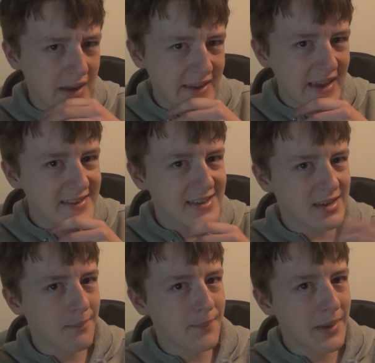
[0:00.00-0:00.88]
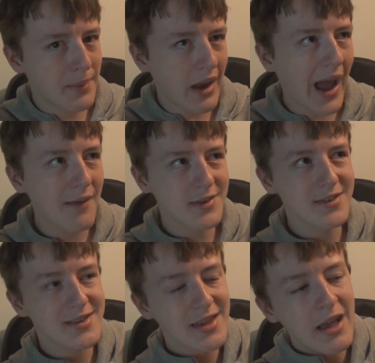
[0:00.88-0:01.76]
in case some people
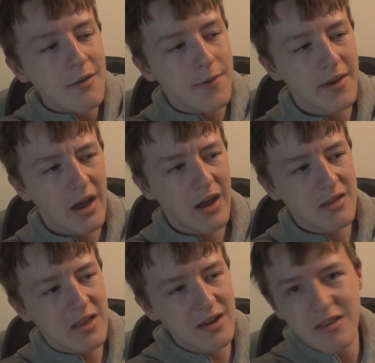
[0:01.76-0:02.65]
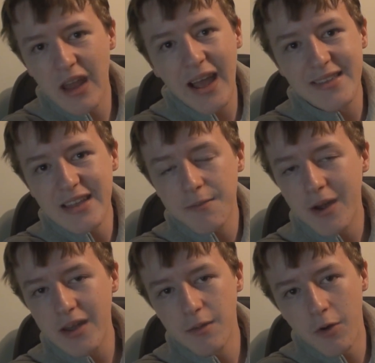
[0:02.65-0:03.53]
didn't
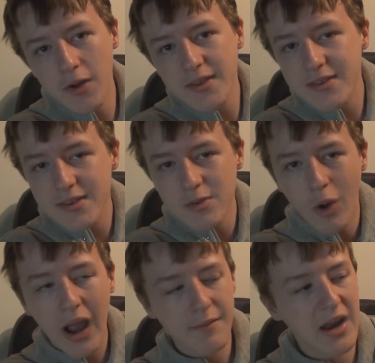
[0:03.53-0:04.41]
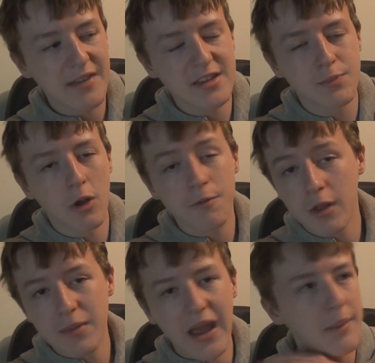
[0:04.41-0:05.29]
identify the voice or haven't had it spoiled for
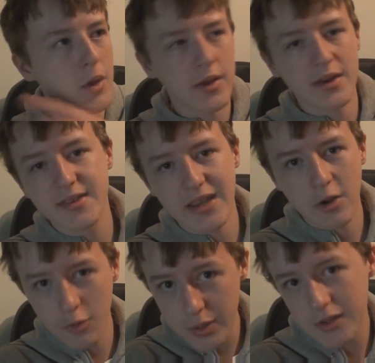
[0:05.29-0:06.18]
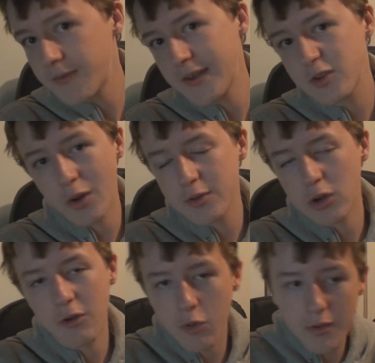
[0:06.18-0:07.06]
them yet, I'm not going to say who Bloodyface
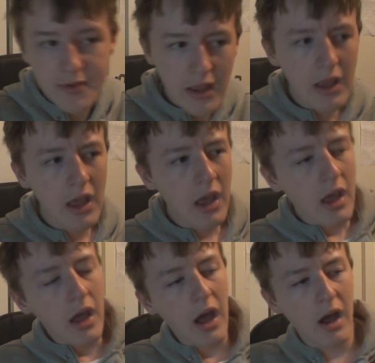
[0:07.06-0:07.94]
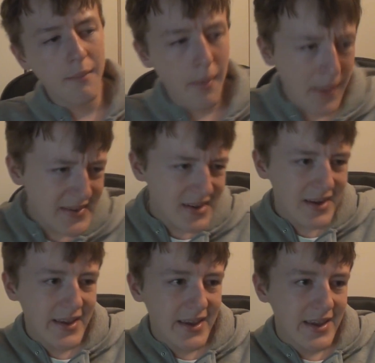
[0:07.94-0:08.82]
2012 was. But
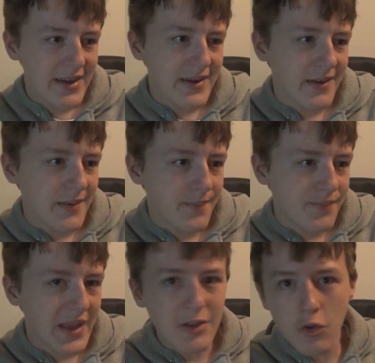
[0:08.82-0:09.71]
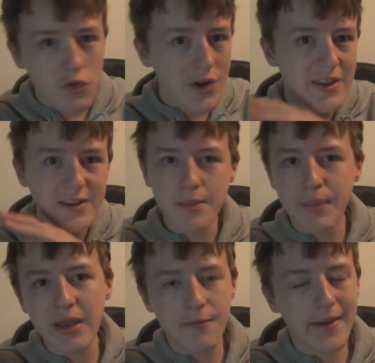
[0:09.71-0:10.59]
basically, they don't treat it as a
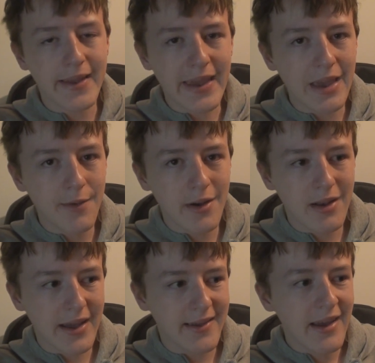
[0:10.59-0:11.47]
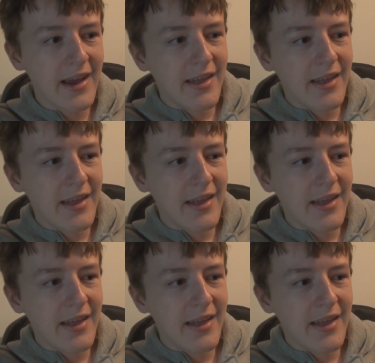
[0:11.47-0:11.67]
big thing either. Like,